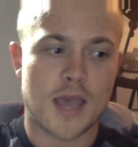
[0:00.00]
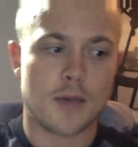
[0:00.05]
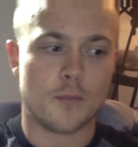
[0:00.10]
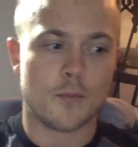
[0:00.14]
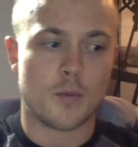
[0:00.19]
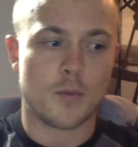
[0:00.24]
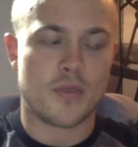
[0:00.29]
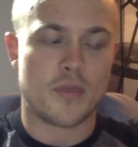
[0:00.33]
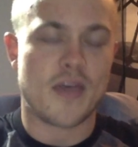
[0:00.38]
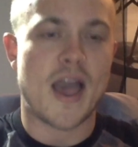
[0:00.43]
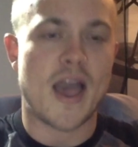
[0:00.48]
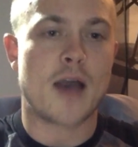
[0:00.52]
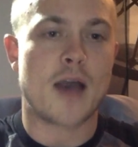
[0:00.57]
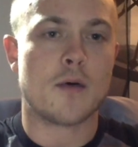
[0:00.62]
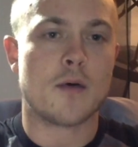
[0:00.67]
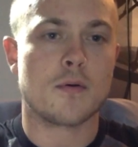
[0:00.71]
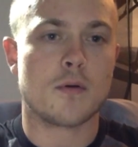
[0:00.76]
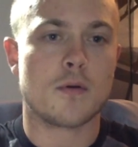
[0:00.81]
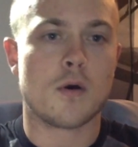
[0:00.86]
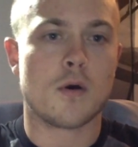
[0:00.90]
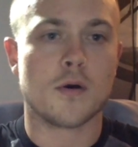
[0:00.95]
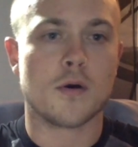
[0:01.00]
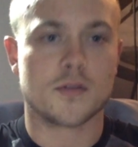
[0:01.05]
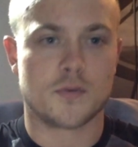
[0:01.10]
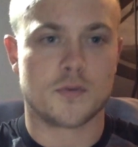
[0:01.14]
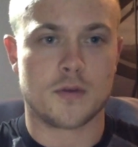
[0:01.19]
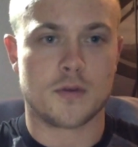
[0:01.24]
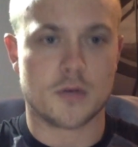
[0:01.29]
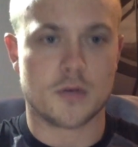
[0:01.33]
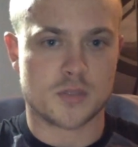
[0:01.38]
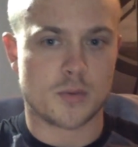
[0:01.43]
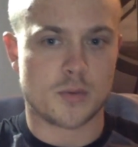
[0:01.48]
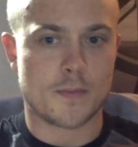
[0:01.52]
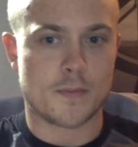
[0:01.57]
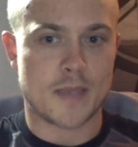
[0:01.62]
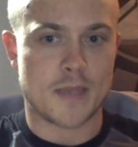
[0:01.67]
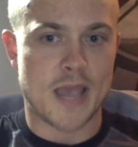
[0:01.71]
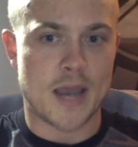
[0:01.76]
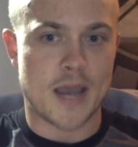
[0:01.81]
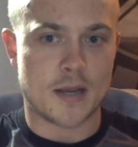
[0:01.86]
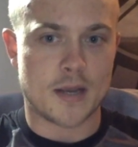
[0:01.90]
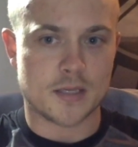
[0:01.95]
without altering your swing
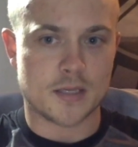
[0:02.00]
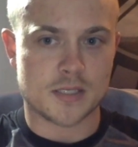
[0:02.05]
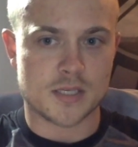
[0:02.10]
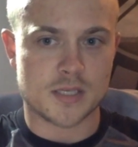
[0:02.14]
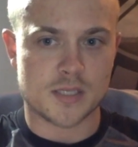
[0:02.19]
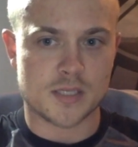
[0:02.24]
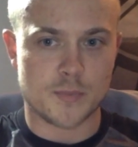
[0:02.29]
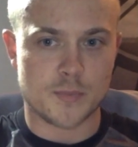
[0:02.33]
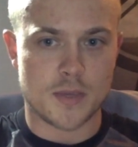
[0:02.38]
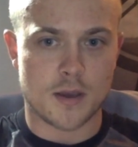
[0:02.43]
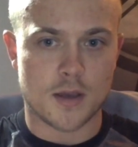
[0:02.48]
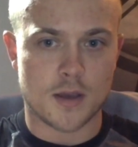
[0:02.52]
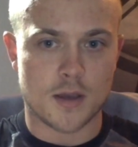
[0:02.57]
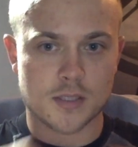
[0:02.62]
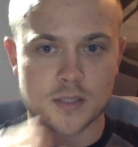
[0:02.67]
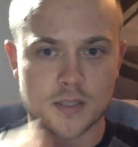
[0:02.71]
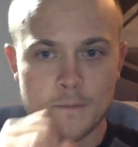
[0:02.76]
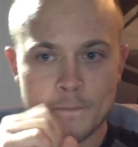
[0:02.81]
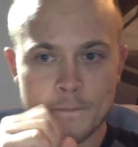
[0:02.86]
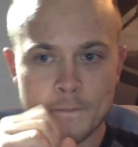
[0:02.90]
mechanics, is because